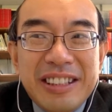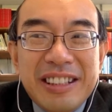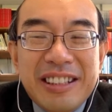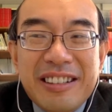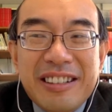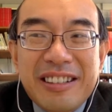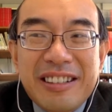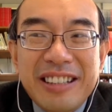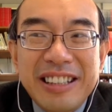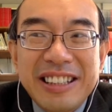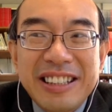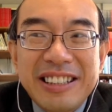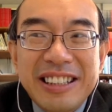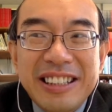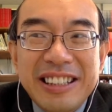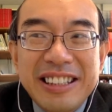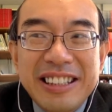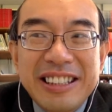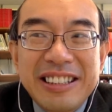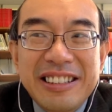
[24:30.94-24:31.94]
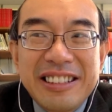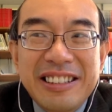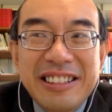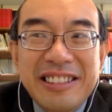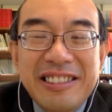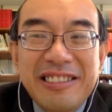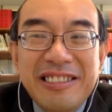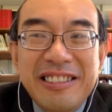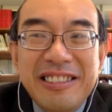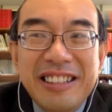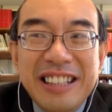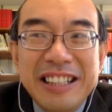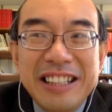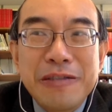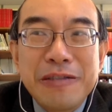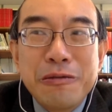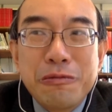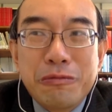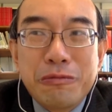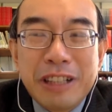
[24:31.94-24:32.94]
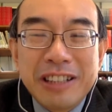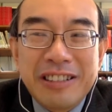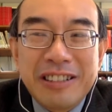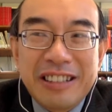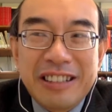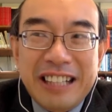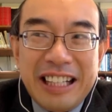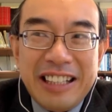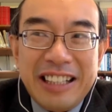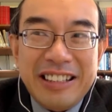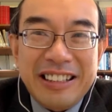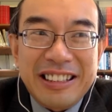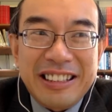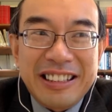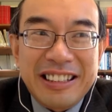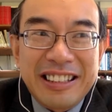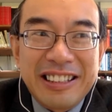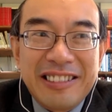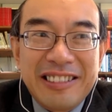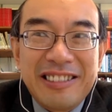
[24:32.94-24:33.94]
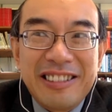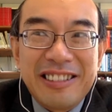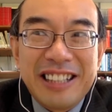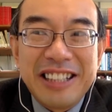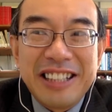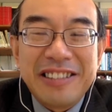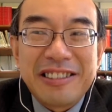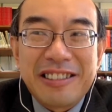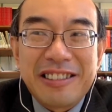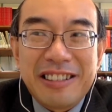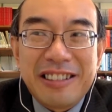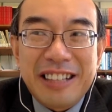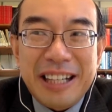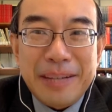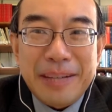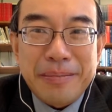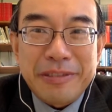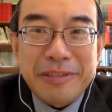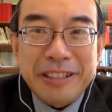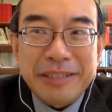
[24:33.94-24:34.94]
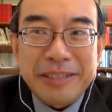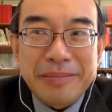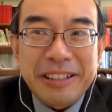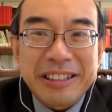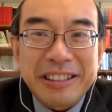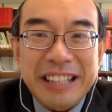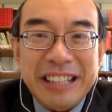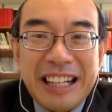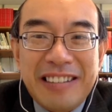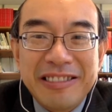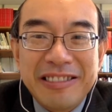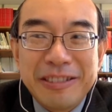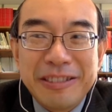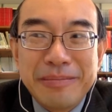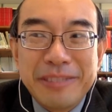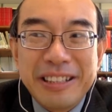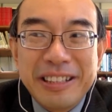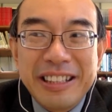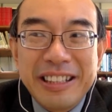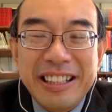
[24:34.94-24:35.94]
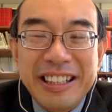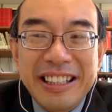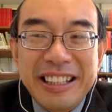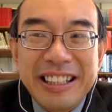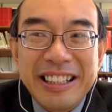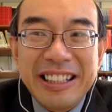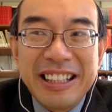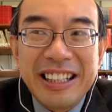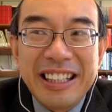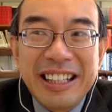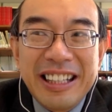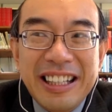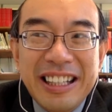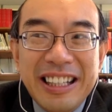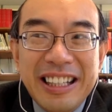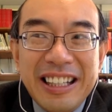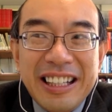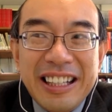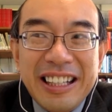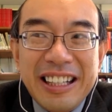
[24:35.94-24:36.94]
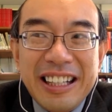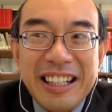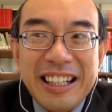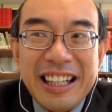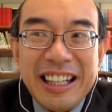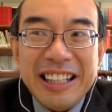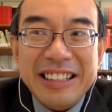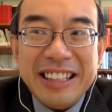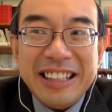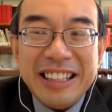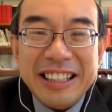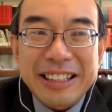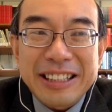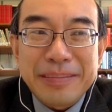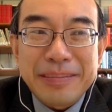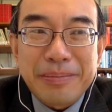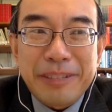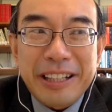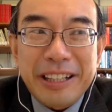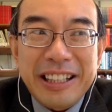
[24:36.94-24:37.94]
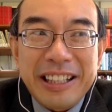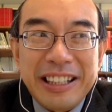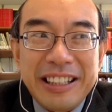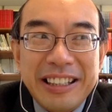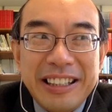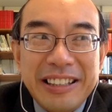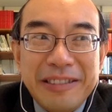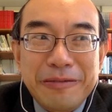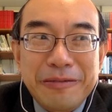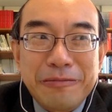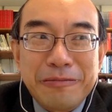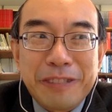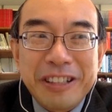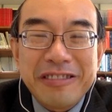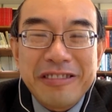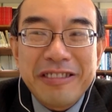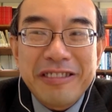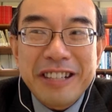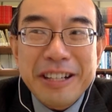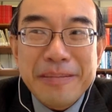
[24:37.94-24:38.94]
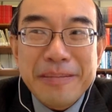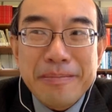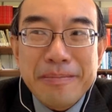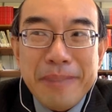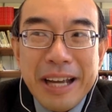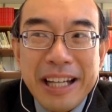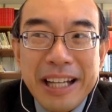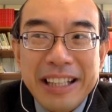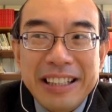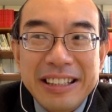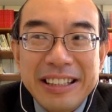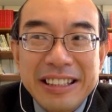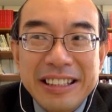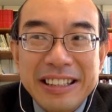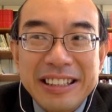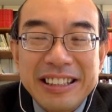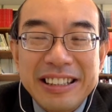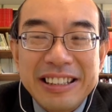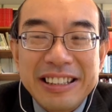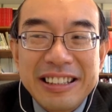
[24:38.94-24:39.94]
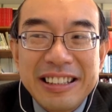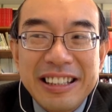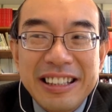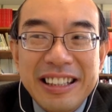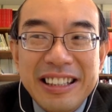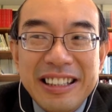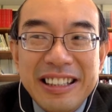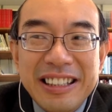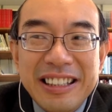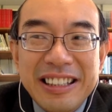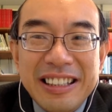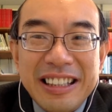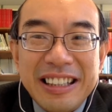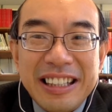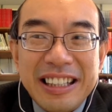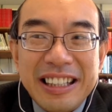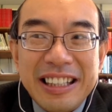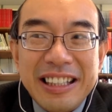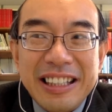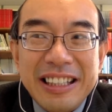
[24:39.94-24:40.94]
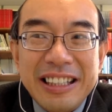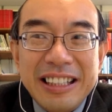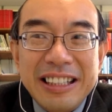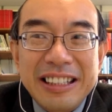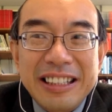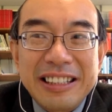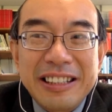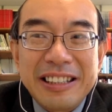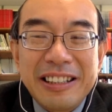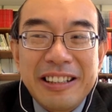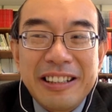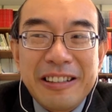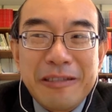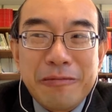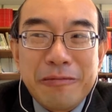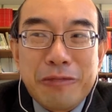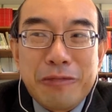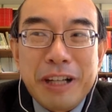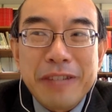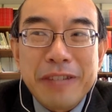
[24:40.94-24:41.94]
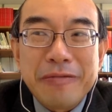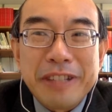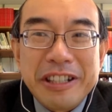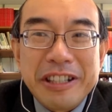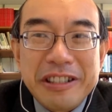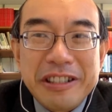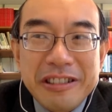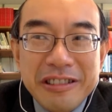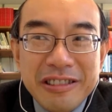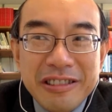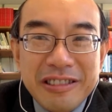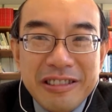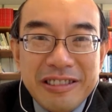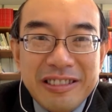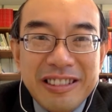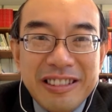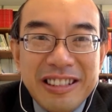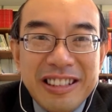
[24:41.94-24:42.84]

Christians could learn to work together, learn to collaborate, because ultimately, as I explained, what really matters is what we do